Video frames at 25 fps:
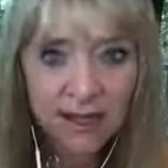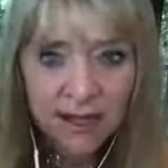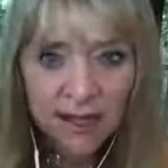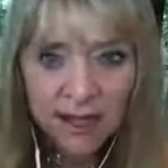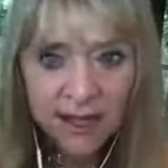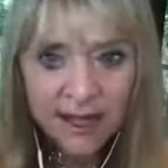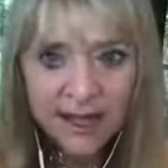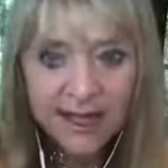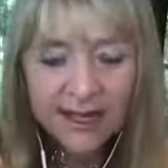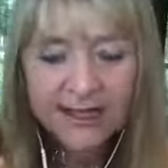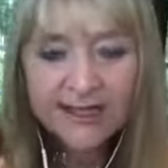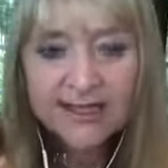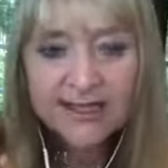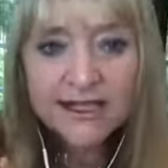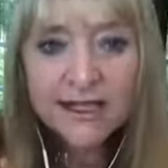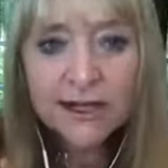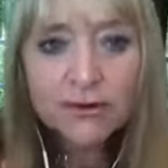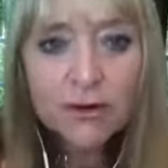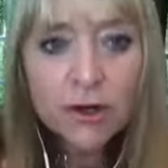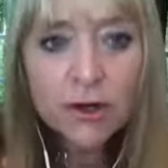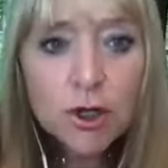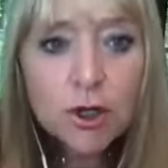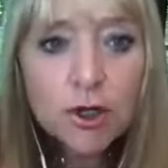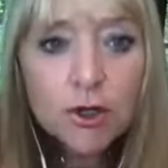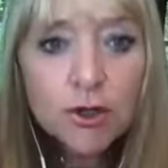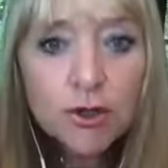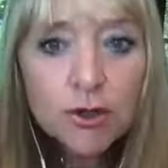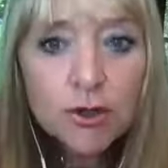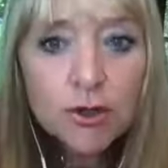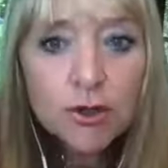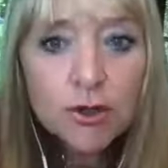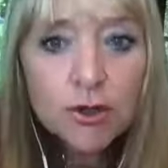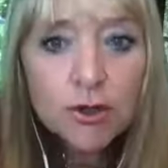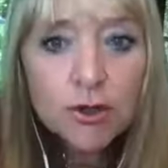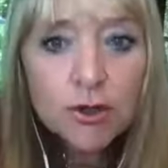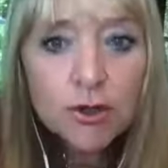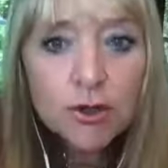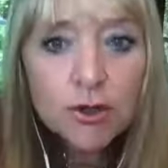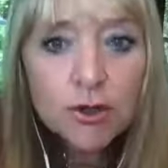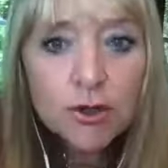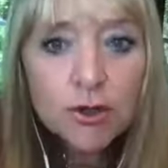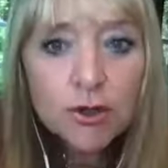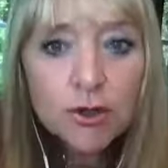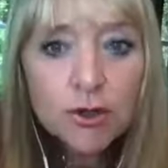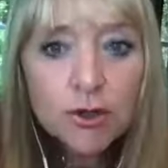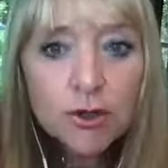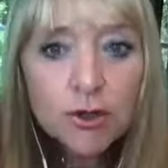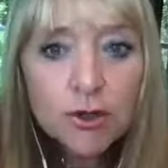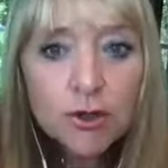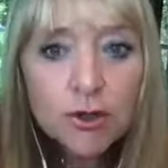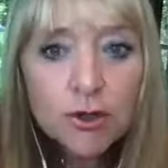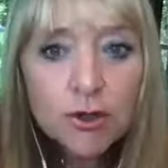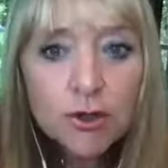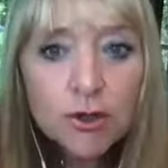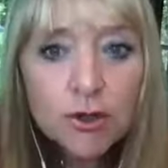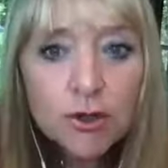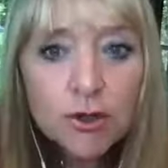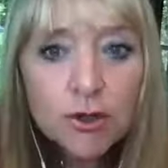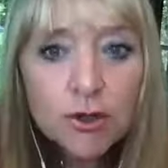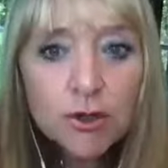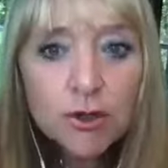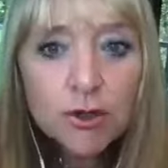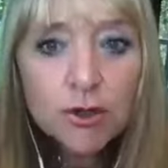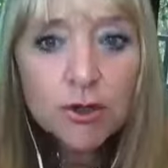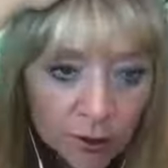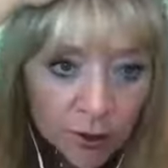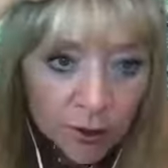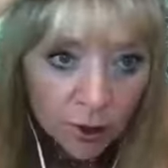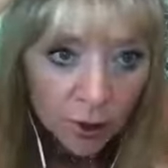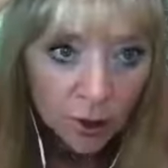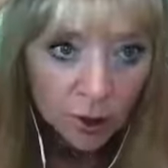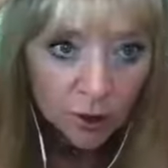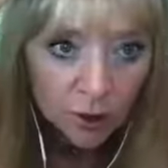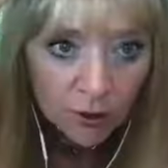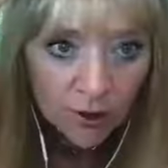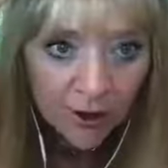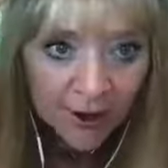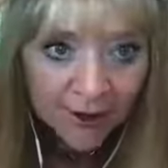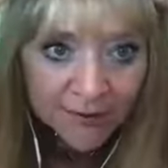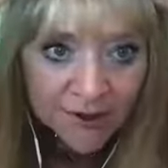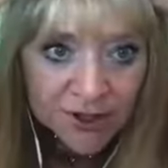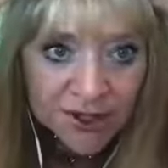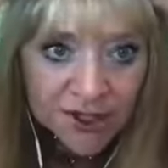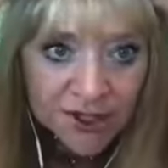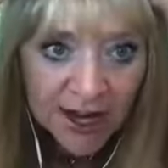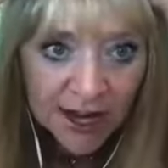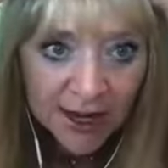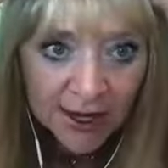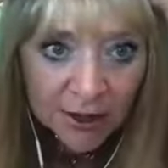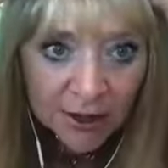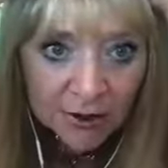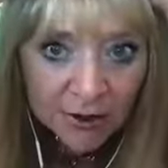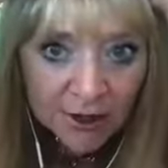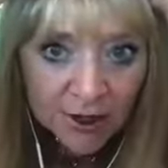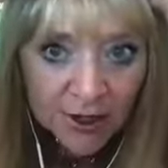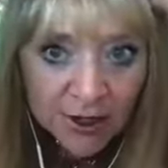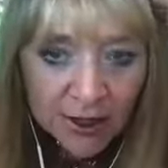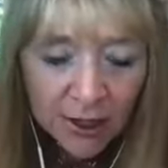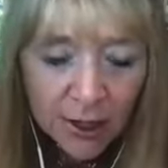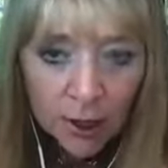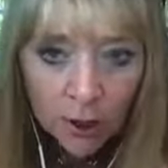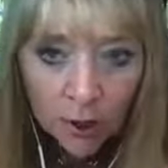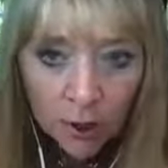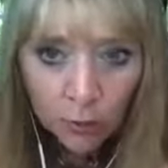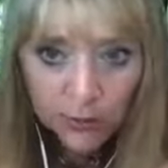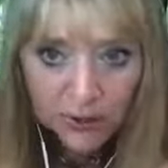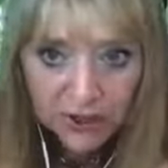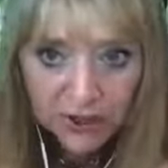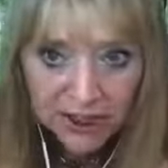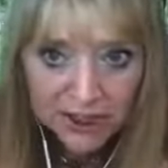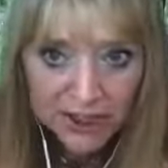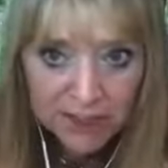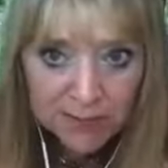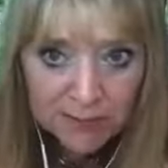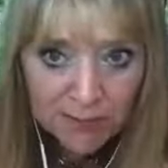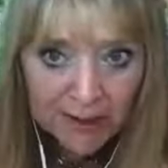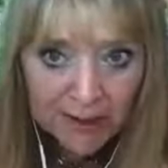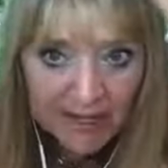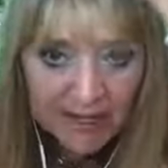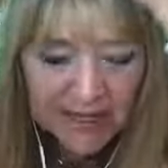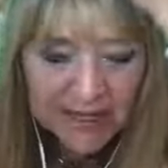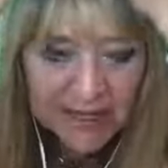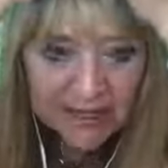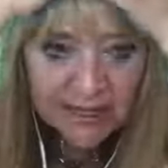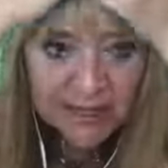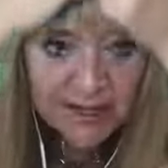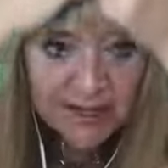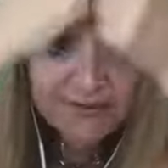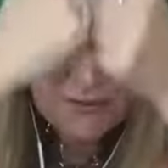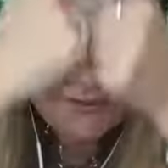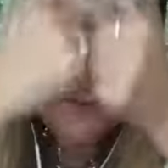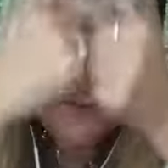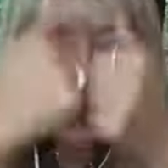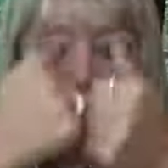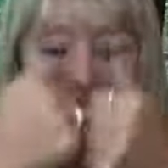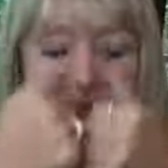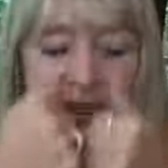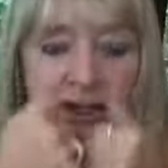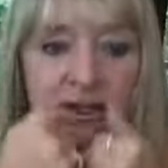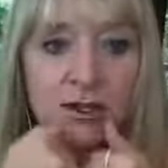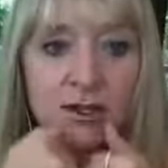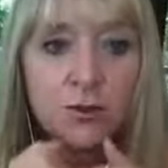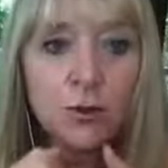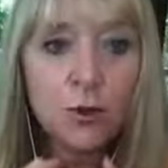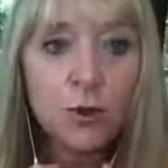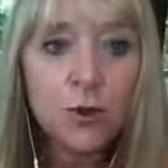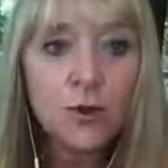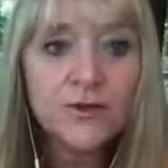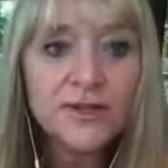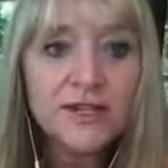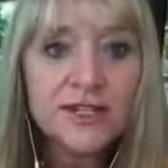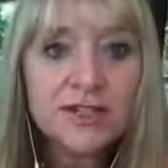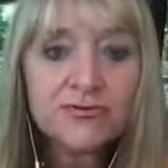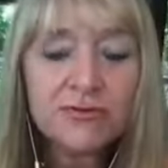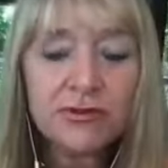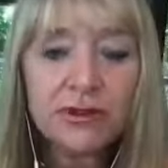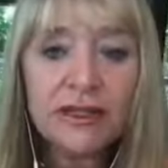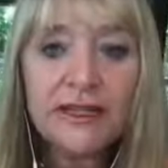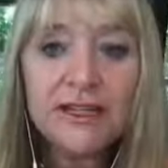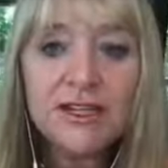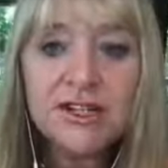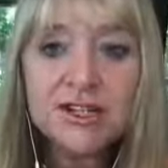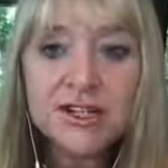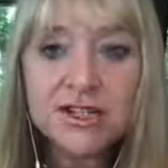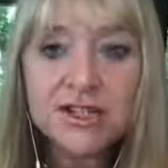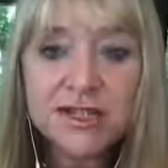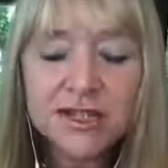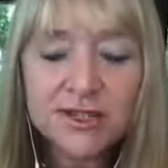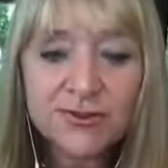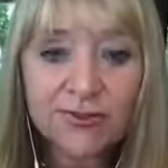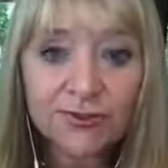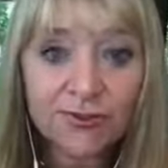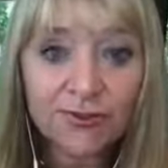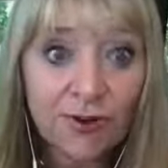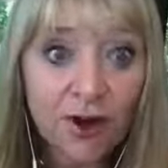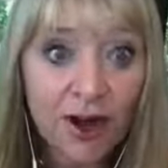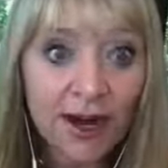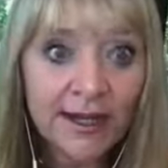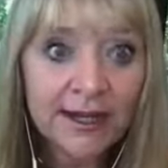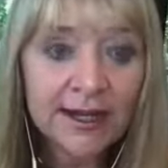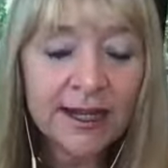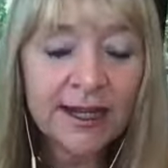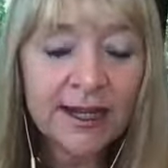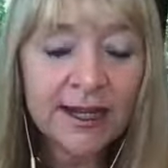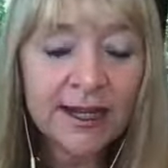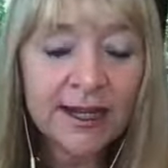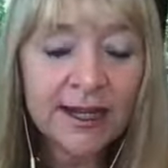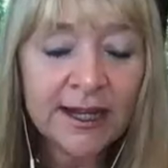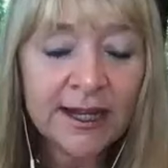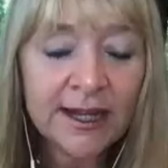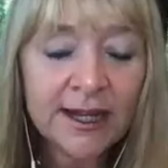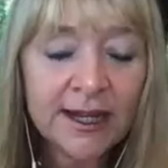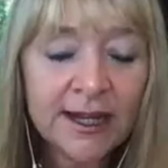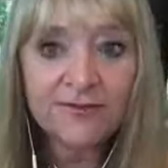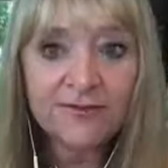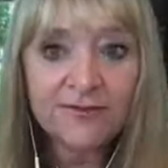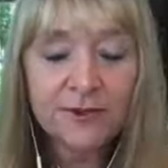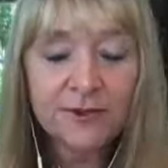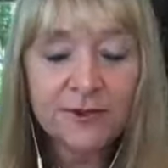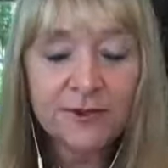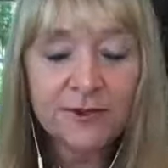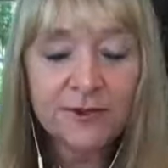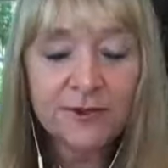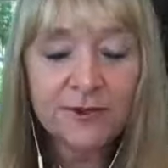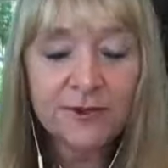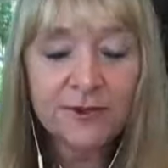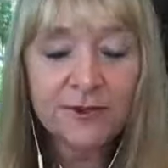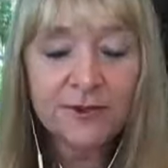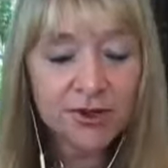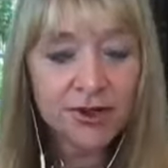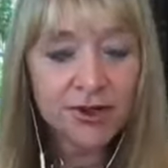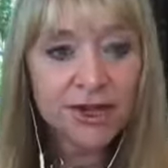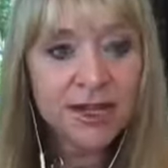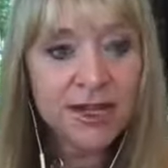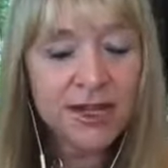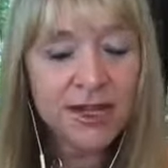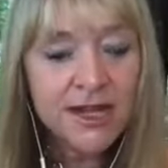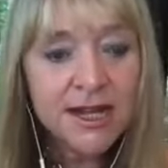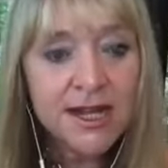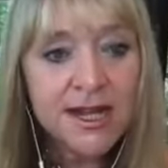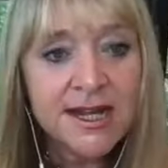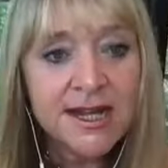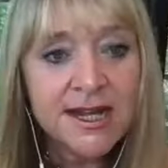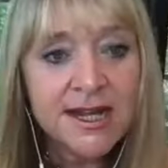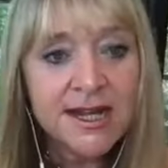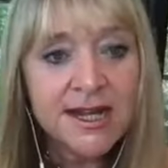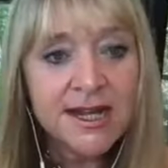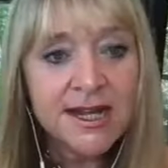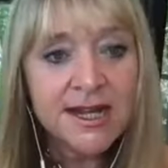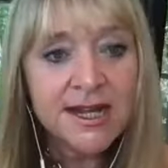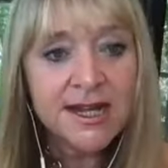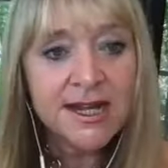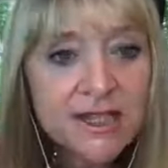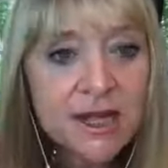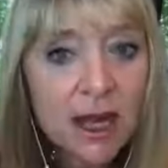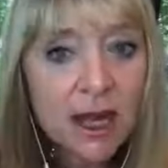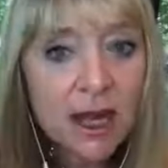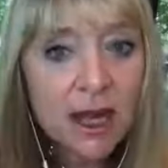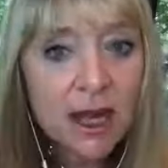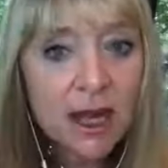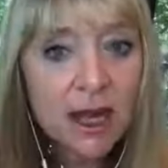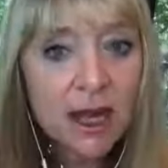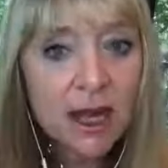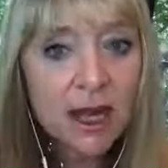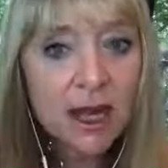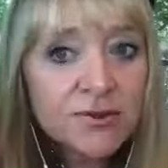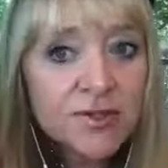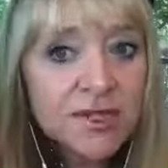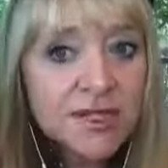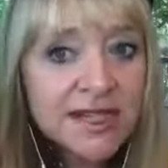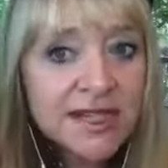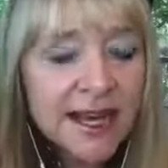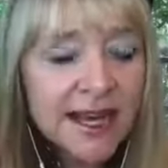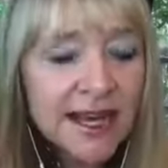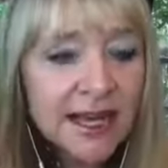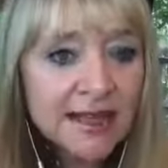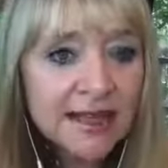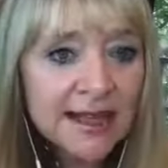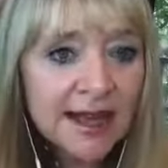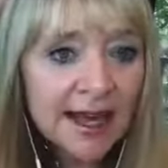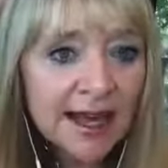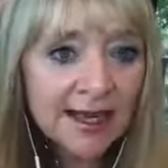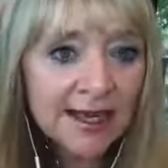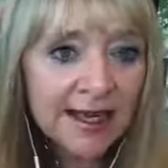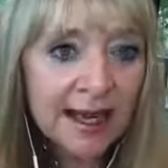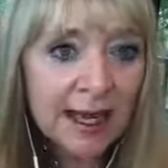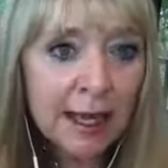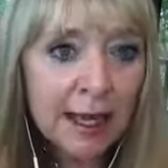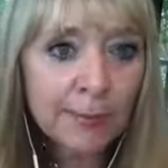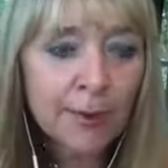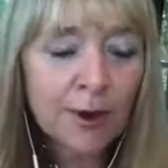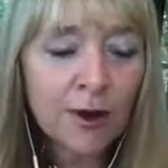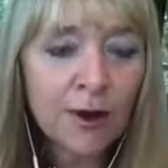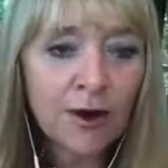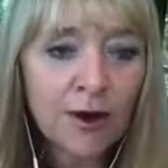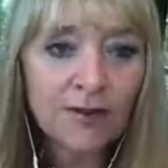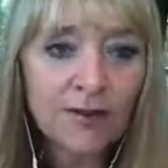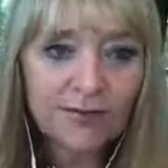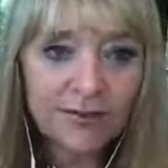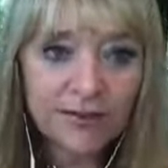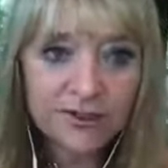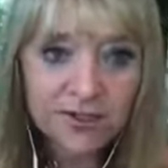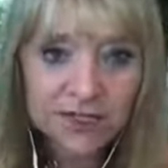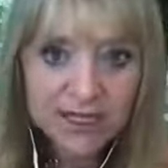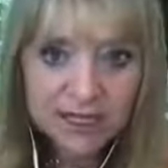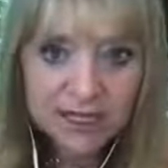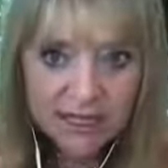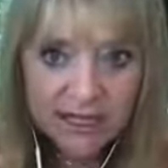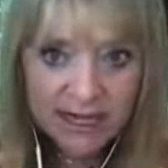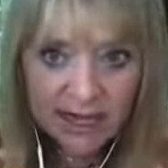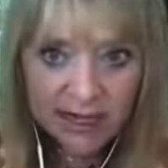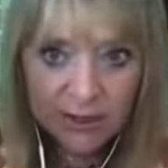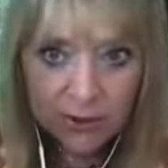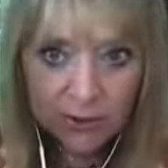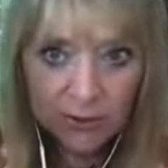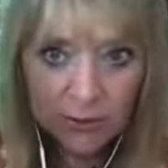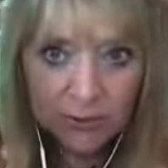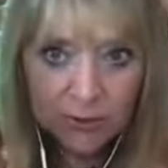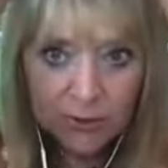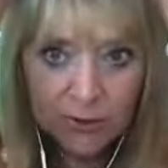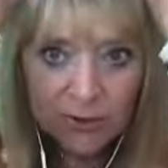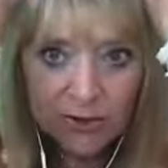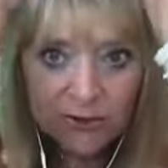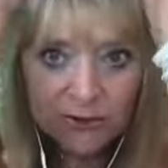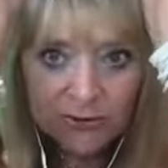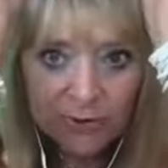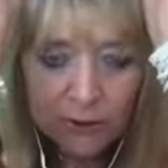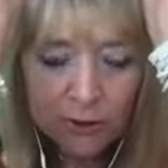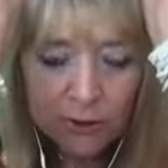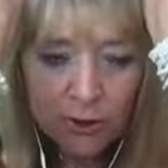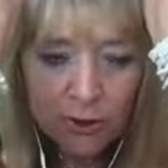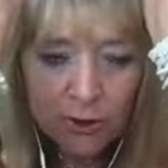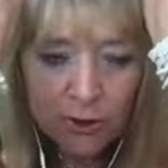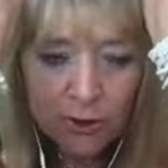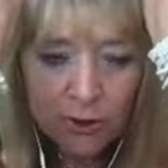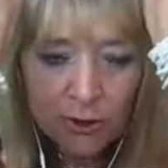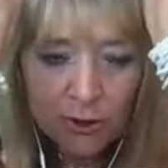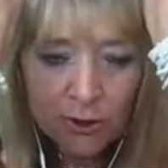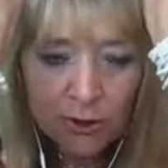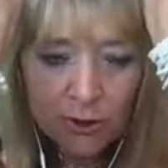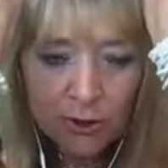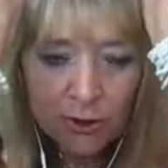Is there a guru cat on your crown chakra, which is basically feeding you all this religious, frightening, fearful doctrine? Isn't it time for you to take that cap off and just let your beautiful crown